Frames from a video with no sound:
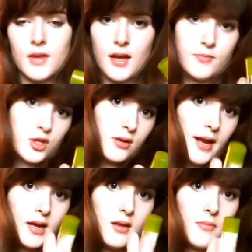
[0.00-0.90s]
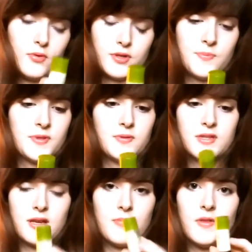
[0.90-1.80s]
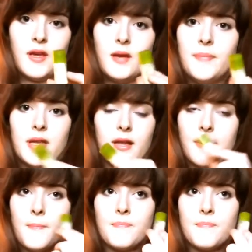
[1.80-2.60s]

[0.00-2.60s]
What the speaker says: like, I'm sure any emulsion would do the same thing, but, like,